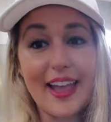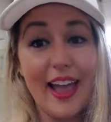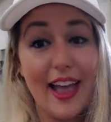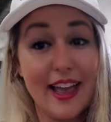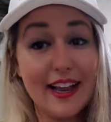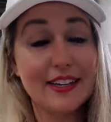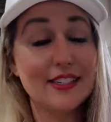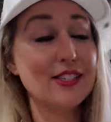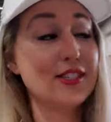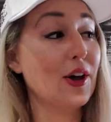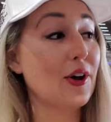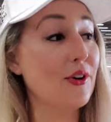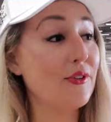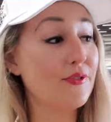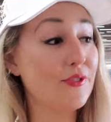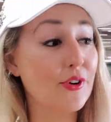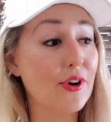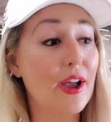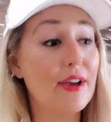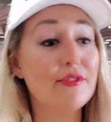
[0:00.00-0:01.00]
And so
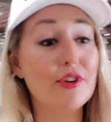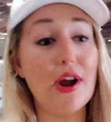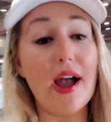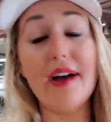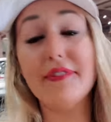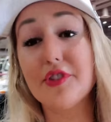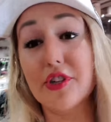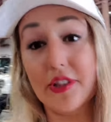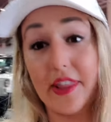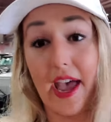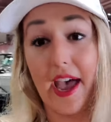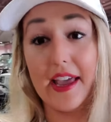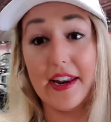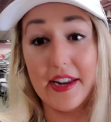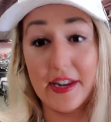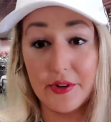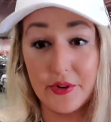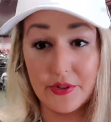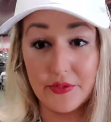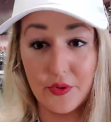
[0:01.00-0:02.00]
forever after that,
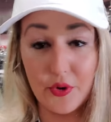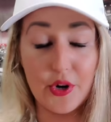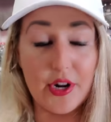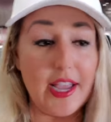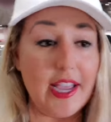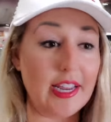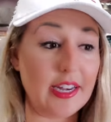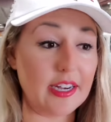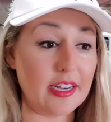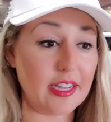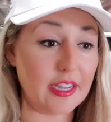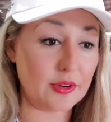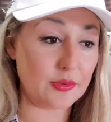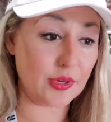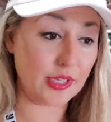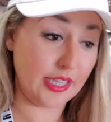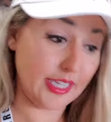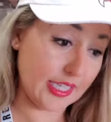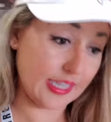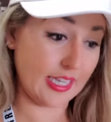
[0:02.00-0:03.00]
Henry Ford hated
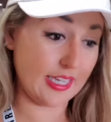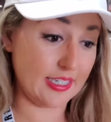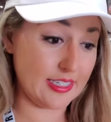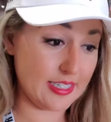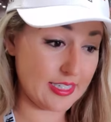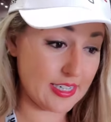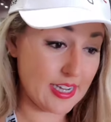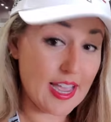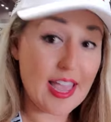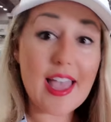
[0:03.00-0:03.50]
Henry Leland,